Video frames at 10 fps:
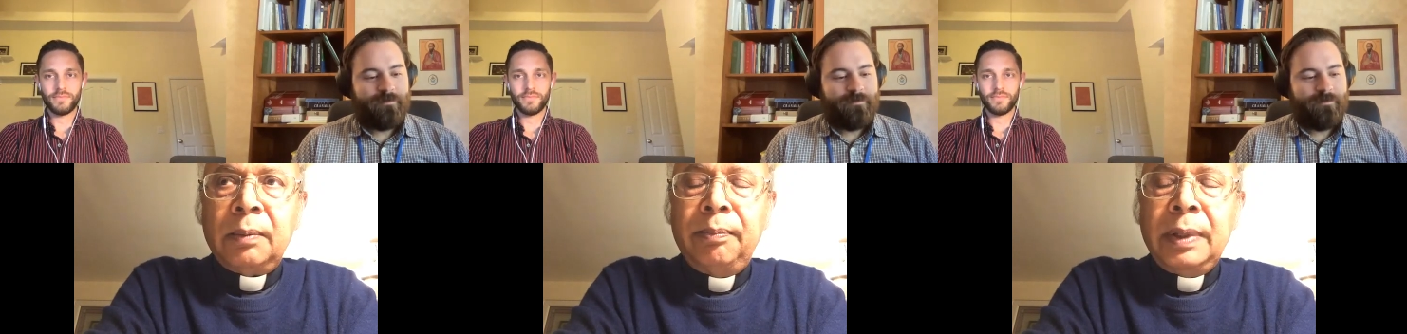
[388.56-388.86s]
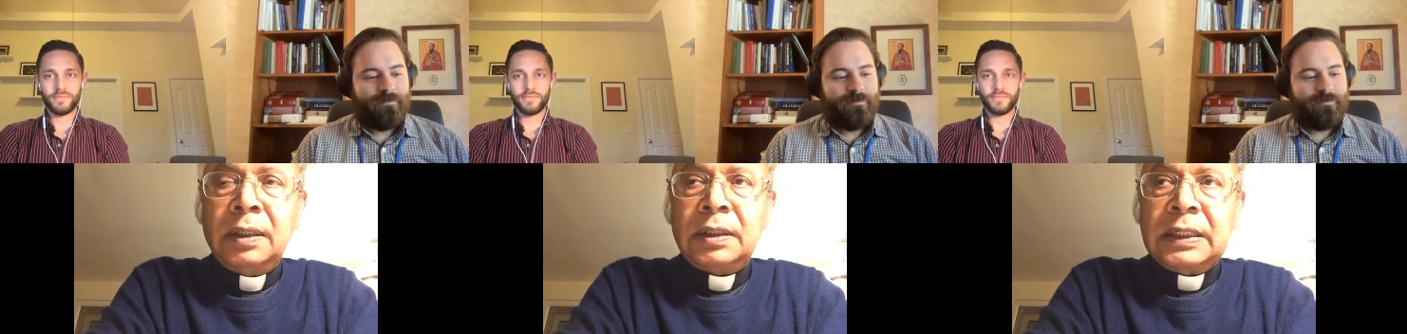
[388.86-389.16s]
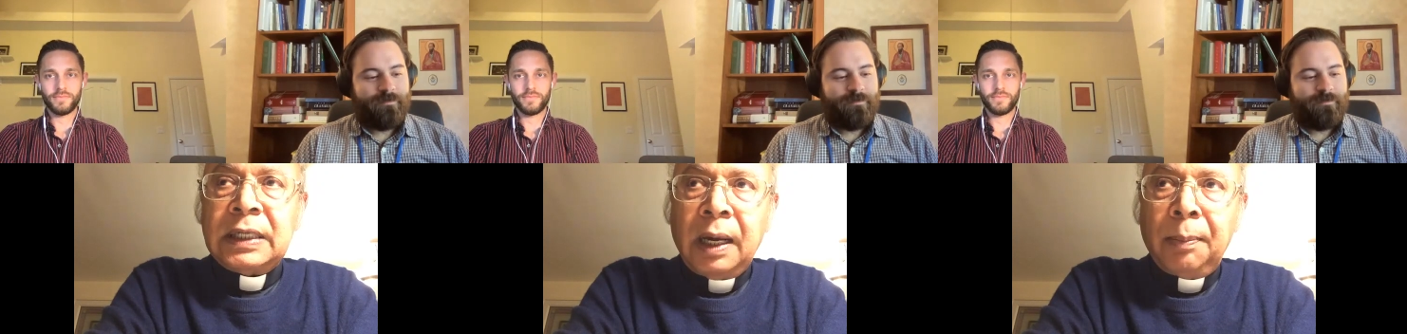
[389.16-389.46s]
Speaker 1: built
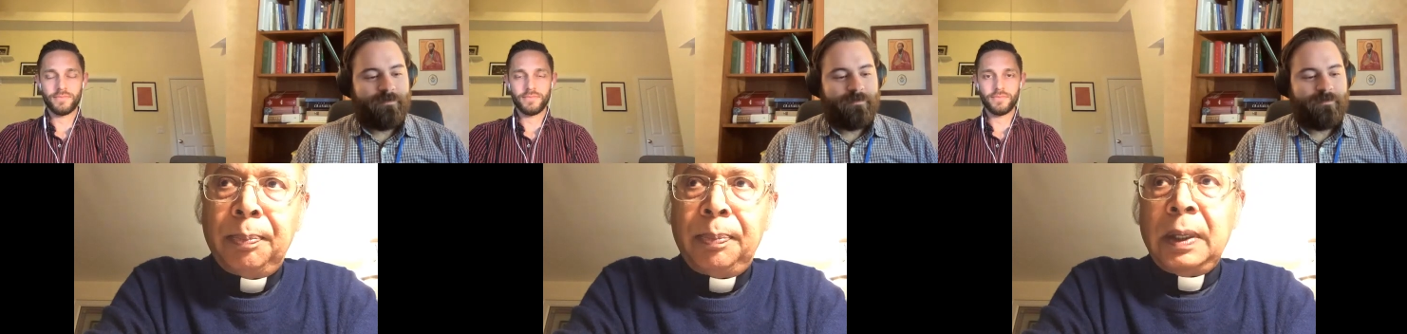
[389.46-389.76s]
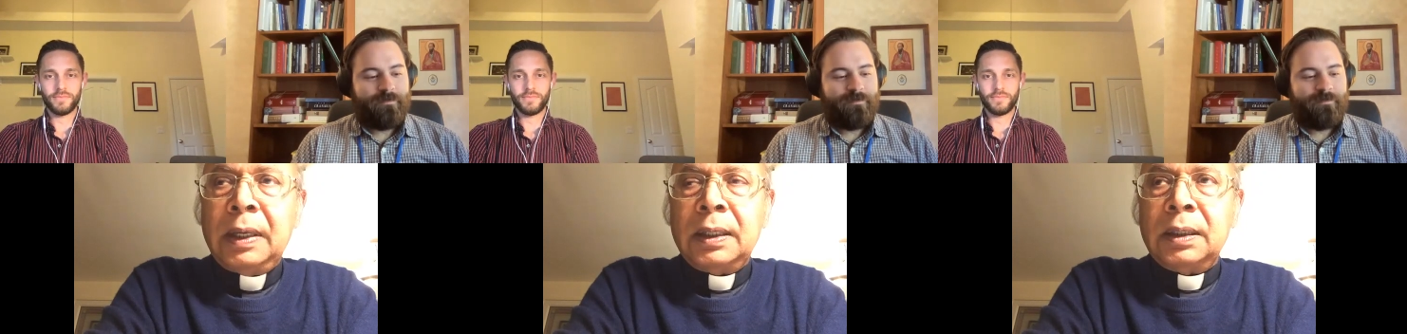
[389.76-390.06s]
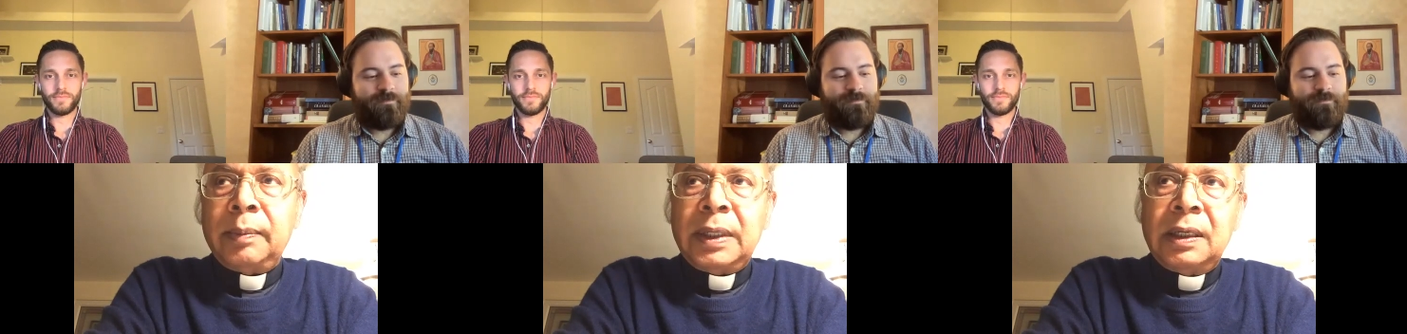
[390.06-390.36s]
it up.
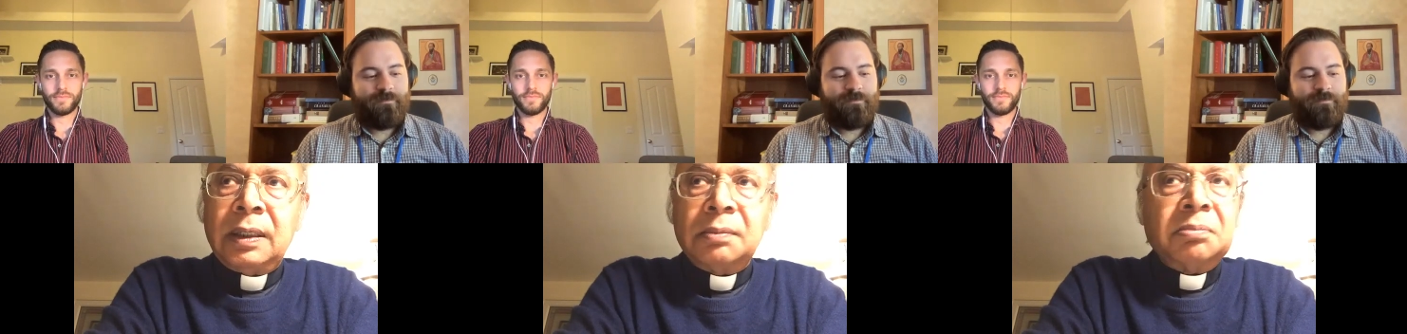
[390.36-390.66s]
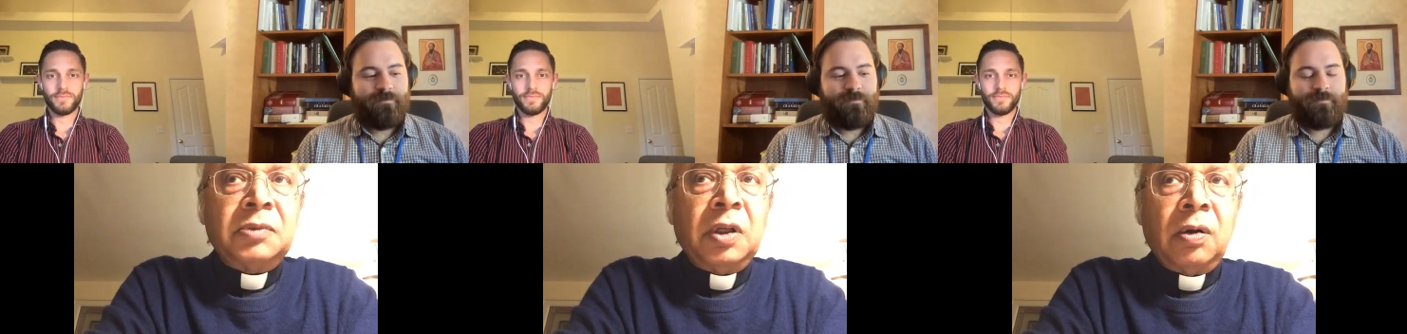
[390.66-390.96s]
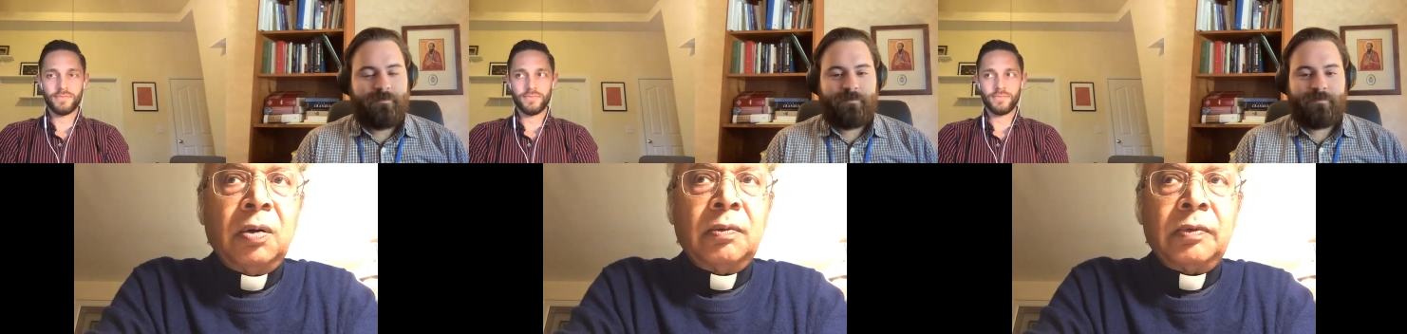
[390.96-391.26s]
Uh, I mean, you
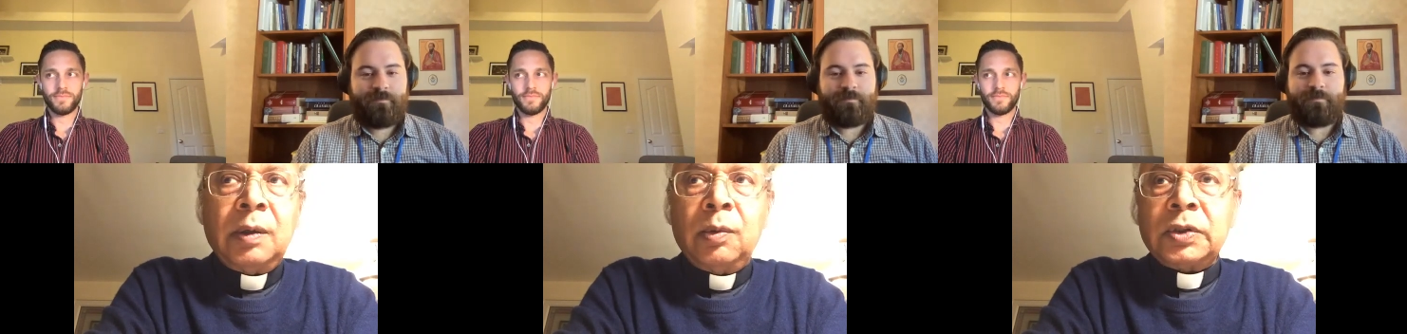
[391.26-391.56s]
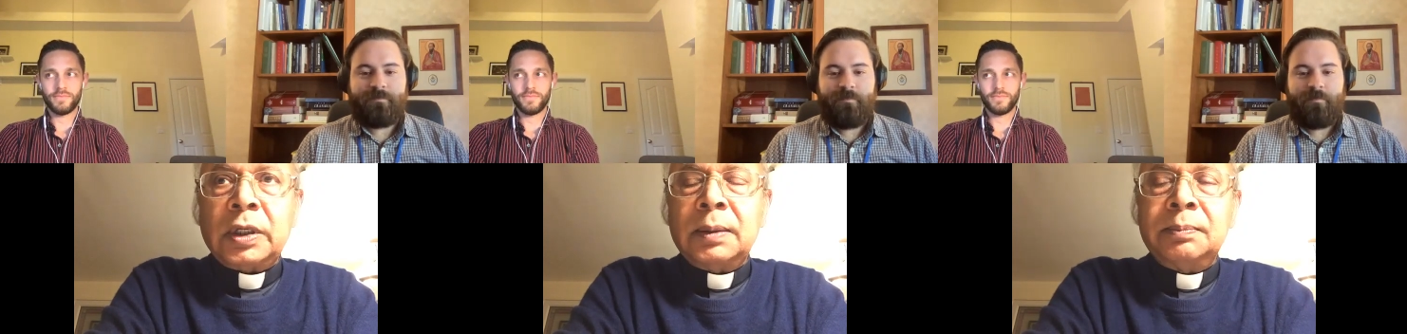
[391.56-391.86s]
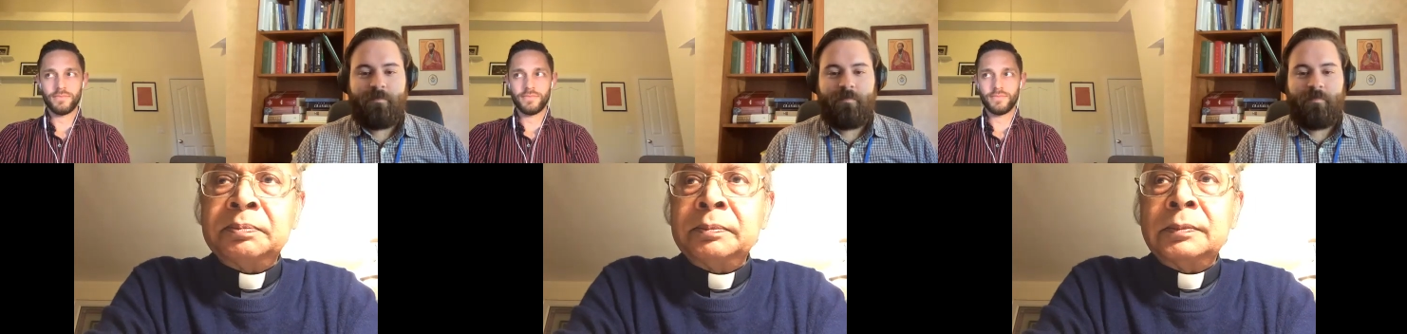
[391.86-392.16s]
know, if there was
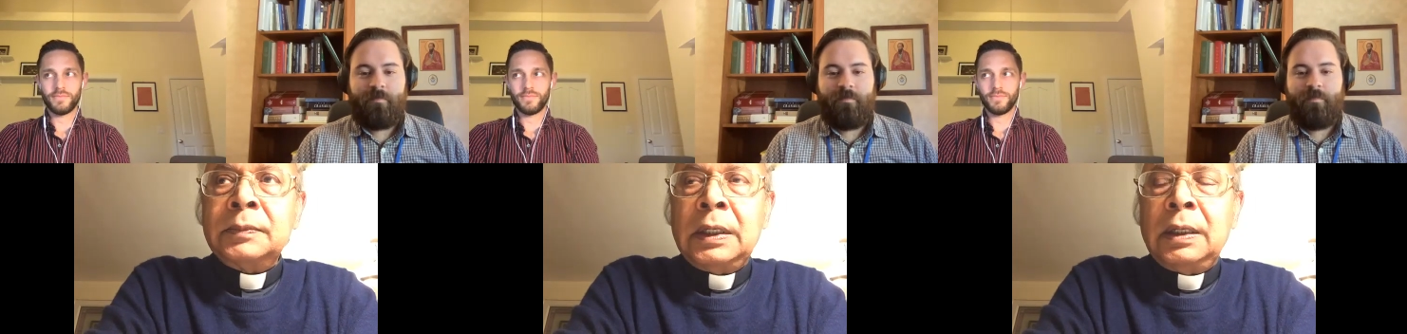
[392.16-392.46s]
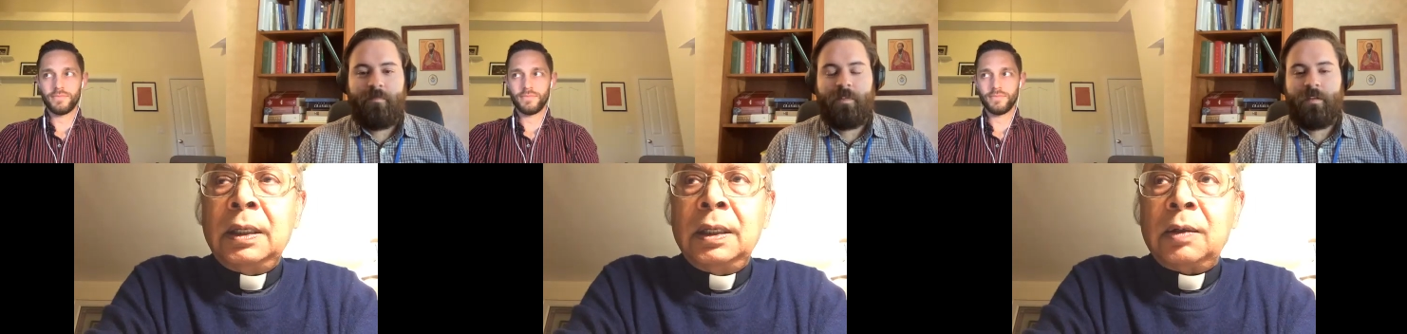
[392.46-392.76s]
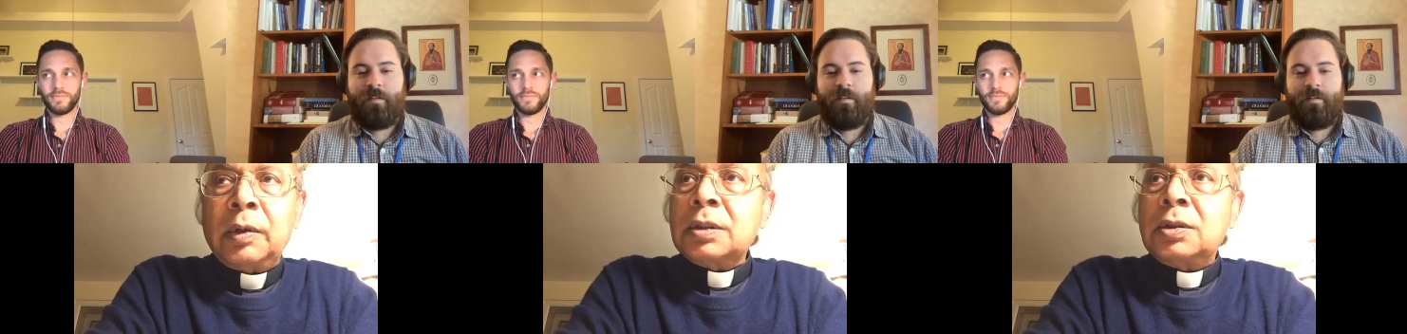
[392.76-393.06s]
a
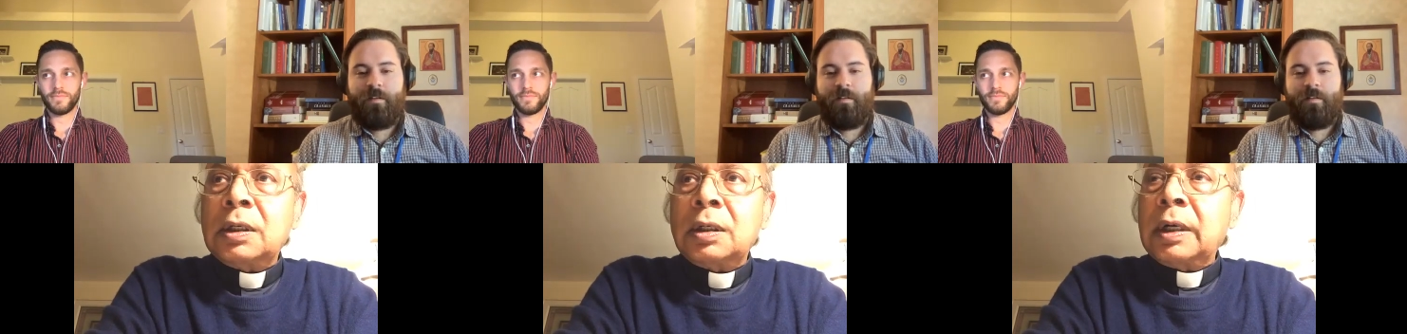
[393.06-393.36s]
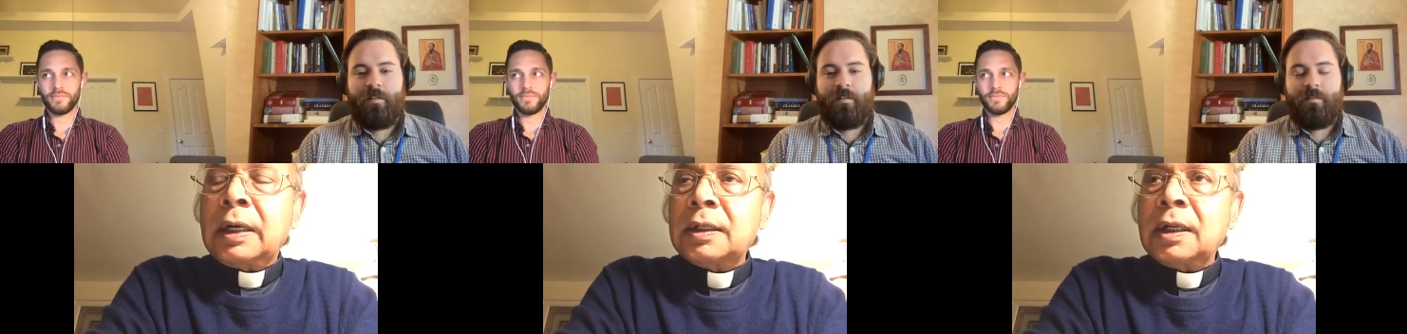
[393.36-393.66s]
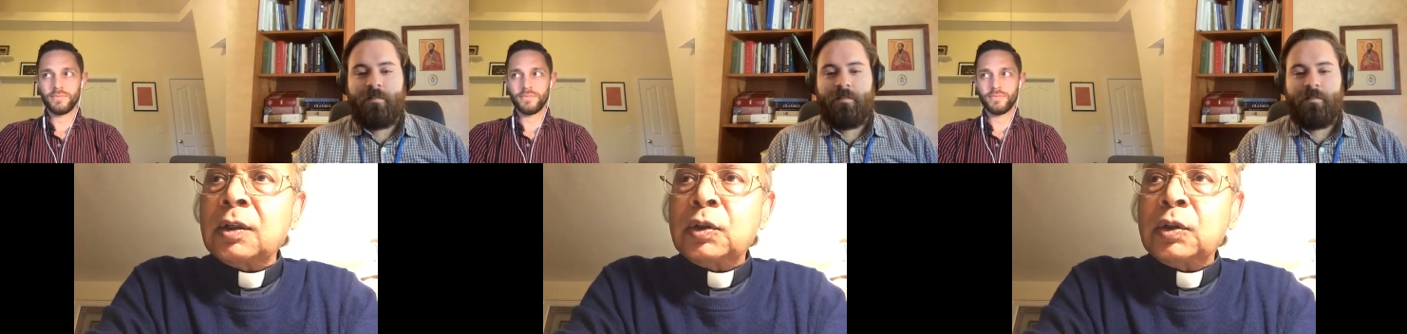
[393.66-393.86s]
Christian cricketing